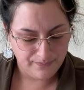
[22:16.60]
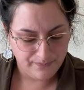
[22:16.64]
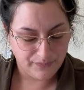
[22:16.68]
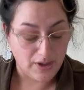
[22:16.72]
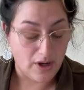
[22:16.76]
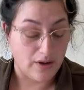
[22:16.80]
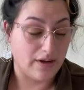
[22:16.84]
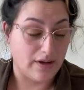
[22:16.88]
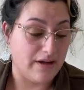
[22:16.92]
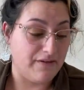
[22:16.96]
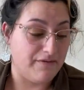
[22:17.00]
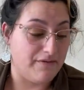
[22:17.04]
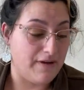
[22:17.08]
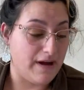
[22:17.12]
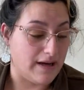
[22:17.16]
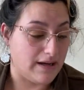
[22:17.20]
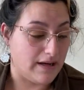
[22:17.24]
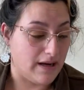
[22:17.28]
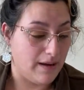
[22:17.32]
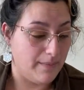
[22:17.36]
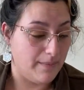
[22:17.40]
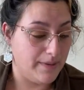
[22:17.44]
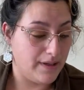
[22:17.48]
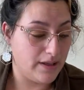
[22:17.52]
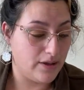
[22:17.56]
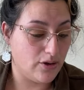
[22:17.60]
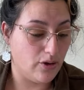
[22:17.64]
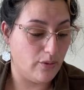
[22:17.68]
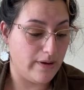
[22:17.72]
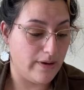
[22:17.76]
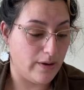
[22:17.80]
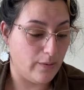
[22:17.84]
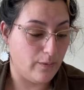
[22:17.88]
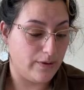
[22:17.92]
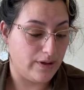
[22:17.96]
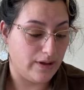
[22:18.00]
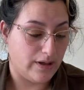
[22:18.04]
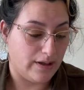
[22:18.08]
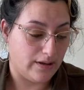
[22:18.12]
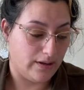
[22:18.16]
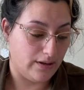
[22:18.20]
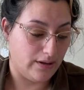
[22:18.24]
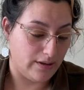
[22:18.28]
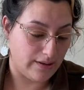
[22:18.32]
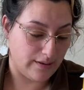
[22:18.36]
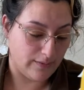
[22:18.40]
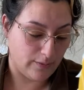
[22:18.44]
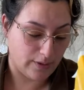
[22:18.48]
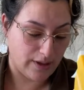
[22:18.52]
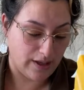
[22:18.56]
Okay, fine. I'm going to go by what...
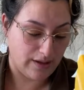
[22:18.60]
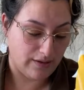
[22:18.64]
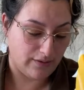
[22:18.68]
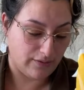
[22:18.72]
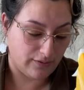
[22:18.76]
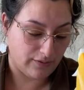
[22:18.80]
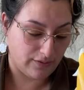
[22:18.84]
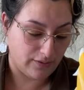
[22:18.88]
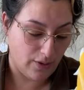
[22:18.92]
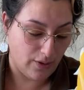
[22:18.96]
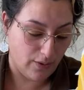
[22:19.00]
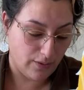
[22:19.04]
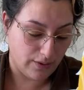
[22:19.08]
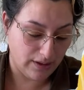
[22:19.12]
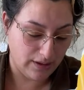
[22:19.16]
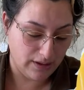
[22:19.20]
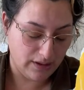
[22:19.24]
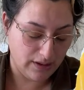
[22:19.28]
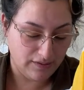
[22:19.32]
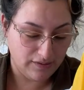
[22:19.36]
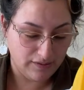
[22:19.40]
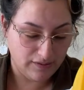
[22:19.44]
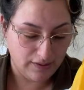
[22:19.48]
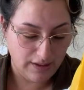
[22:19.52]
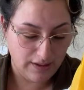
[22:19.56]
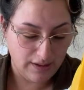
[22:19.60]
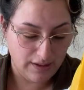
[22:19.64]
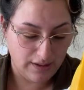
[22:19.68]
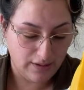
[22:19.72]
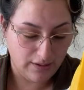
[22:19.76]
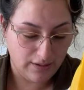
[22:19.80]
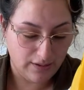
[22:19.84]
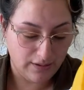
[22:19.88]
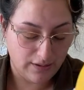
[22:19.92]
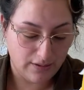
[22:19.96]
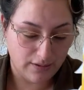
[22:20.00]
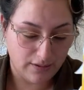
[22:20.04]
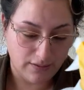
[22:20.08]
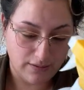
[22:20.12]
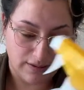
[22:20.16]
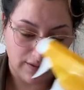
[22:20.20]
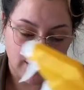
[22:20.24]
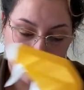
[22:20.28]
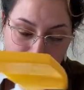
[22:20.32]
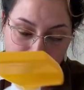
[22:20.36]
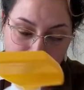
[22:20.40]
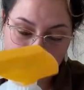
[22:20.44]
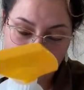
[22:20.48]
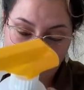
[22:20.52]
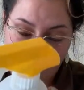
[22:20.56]
Okay, there's coconuts in here, and
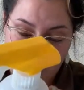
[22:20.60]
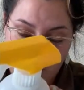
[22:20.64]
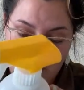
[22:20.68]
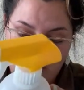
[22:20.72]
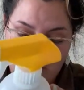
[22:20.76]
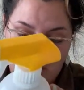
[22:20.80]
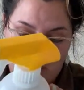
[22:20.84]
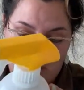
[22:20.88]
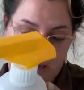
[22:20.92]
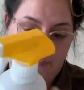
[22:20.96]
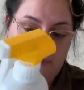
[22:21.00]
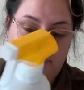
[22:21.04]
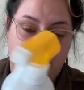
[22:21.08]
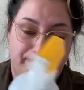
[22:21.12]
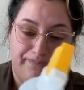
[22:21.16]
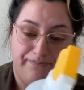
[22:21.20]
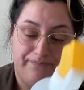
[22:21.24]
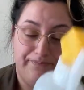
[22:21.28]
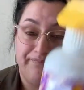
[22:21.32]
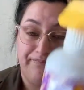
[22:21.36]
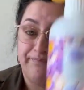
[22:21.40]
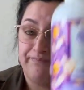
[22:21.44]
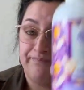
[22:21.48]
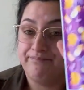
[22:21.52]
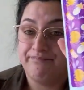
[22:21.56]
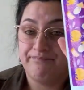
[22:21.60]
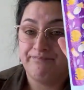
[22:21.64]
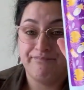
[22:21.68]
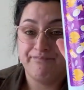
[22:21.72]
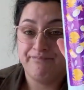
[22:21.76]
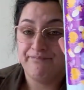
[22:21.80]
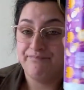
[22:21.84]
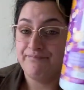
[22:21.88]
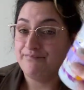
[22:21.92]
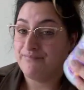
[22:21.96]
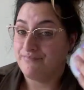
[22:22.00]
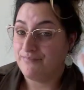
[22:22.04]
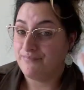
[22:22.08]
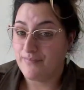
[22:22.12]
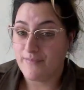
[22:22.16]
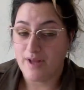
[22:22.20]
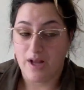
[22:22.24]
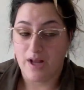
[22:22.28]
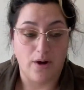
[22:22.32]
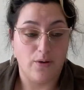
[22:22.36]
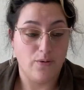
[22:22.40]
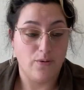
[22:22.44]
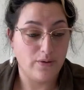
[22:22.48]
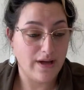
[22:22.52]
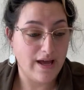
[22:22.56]
that's about it.
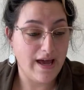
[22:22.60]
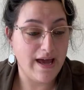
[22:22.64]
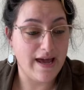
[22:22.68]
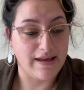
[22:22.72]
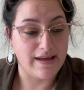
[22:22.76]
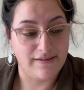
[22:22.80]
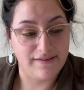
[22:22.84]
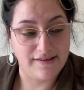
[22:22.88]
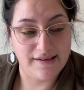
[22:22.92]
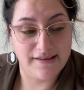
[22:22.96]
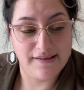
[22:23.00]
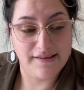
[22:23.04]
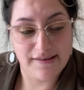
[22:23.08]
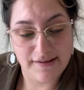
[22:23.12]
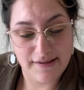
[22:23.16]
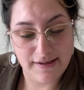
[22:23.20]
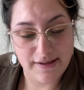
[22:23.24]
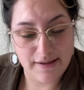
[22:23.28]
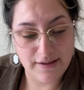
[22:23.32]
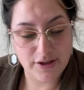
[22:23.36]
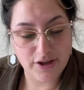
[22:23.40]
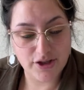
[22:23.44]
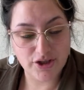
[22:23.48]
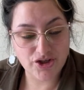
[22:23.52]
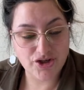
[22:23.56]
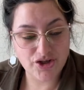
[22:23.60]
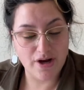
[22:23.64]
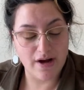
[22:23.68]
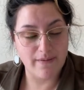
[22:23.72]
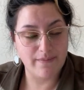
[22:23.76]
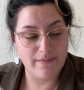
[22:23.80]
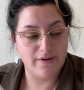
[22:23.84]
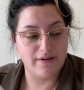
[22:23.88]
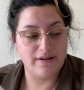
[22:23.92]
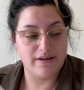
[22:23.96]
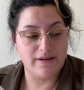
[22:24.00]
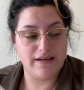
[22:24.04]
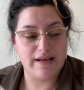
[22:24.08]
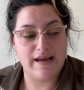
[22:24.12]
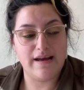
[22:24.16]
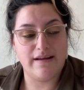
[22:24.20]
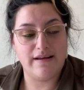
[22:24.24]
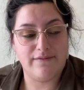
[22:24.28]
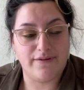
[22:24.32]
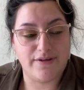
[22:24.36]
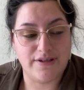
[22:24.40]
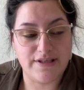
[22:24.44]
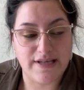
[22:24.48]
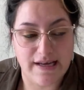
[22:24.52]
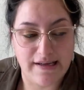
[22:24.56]
Okay, Scentsy. Good job on the
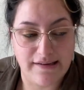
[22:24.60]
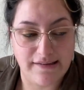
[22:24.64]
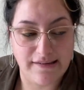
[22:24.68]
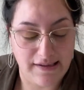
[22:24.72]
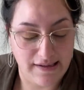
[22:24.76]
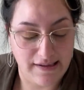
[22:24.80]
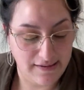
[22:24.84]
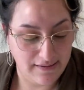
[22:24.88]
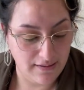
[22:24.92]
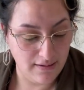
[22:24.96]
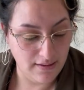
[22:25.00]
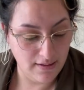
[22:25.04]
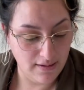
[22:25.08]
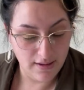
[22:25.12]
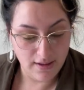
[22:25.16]
advertising.